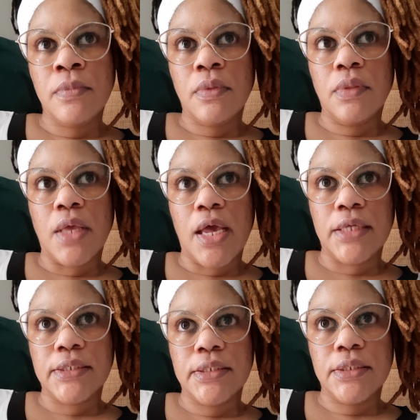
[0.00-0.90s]

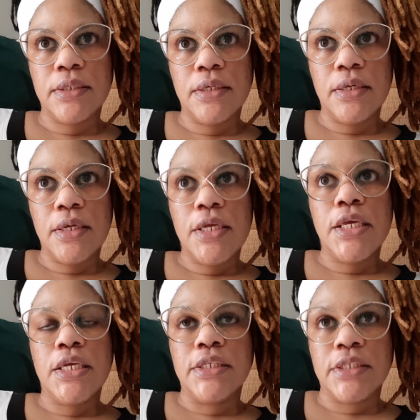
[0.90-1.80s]
that
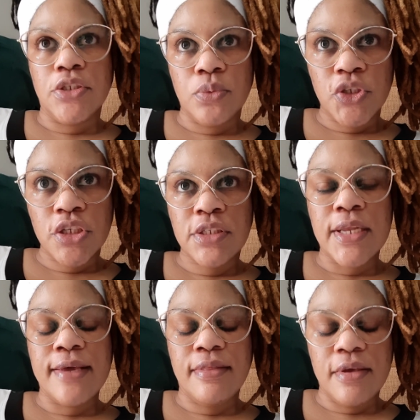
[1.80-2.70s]
in situations
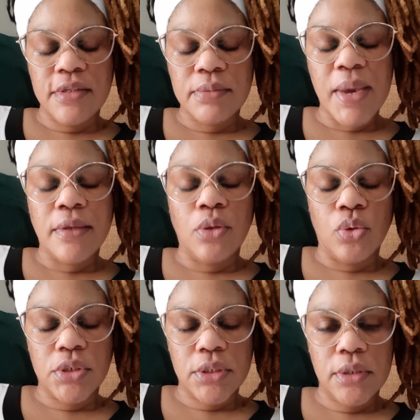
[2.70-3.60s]
like these, my
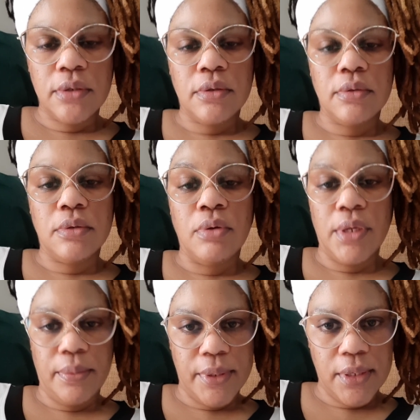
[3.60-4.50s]
daughter or
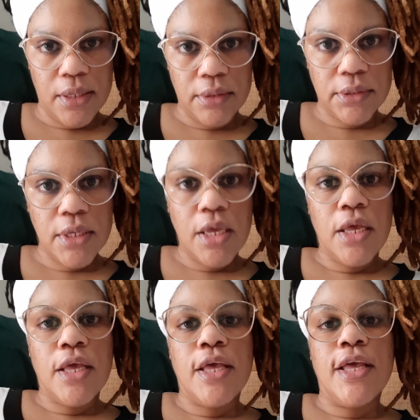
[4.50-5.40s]
anybody else
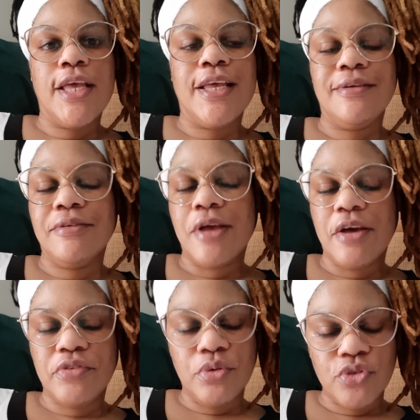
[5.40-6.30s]

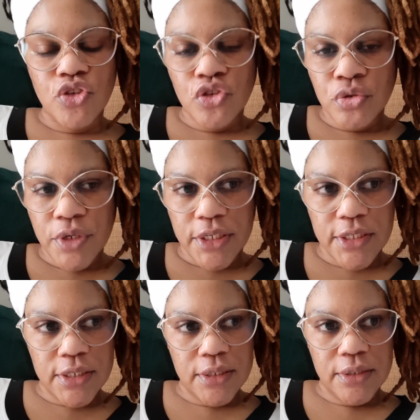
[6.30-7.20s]
have to go
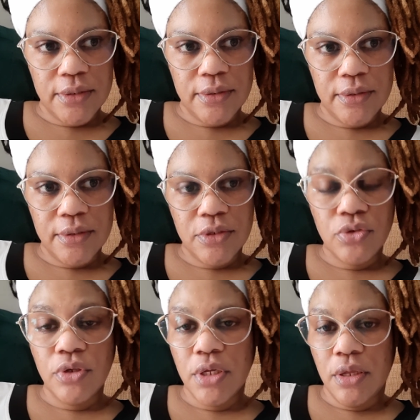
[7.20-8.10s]
straight
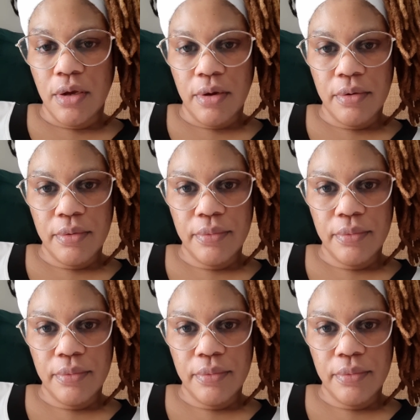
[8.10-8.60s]
to the ER.